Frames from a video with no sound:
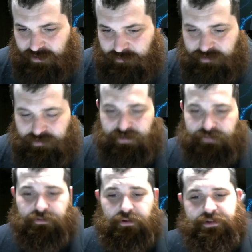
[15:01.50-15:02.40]
What are you looking
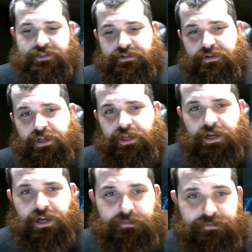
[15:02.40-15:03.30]
forward to?
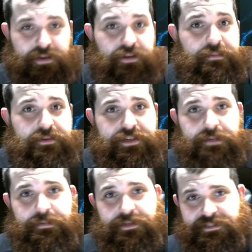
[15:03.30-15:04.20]
If you like what I'm doing
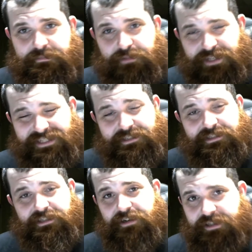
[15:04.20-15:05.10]
here, please
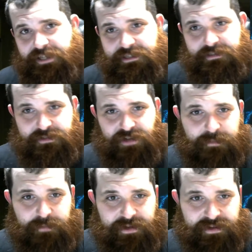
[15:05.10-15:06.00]
consider hitting that
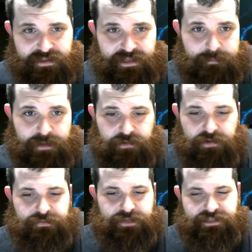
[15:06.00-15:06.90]
subscribe button and that bell
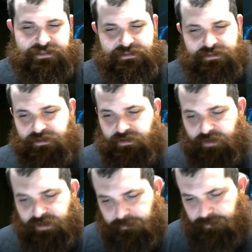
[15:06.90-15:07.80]
notification so you know
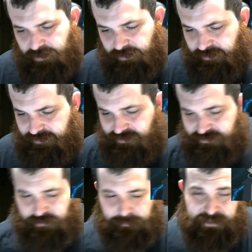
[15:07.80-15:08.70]
when I upload. There's
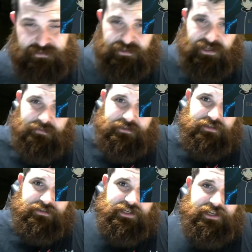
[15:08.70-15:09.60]
also a Patreon, which
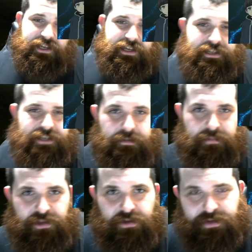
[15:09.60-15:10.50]
I'll link down
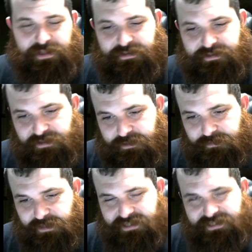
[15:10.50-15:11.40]
below in the description
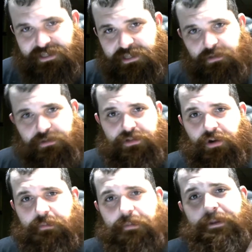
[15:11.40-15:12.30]
box. Thank you to
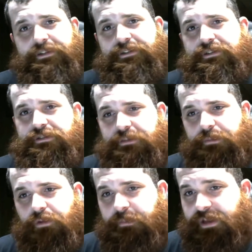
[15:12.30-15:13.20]
all my patrons who
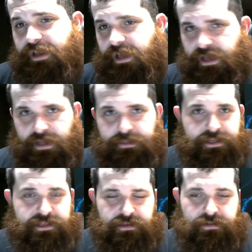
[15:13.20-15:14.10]
support me, and
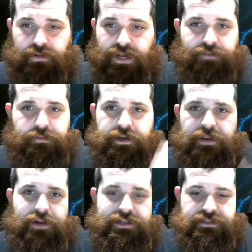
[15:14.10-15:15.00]
thank you everybody
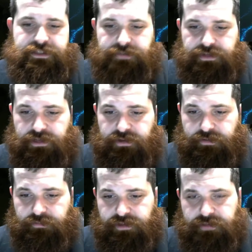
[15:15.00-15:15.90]
watching this video.
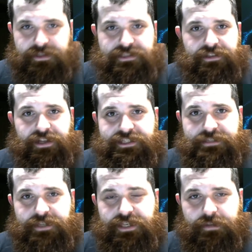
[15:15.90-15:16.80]
It really means a lot to
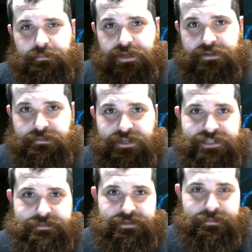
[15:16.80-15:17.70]
me. My name is
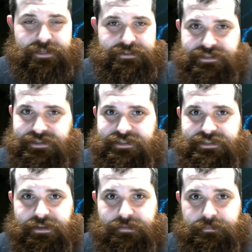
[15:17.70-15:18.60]
Miasma, and I'll see you next
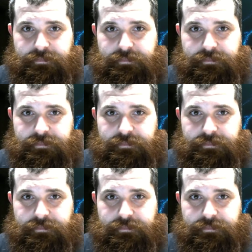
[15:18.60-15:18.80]
time.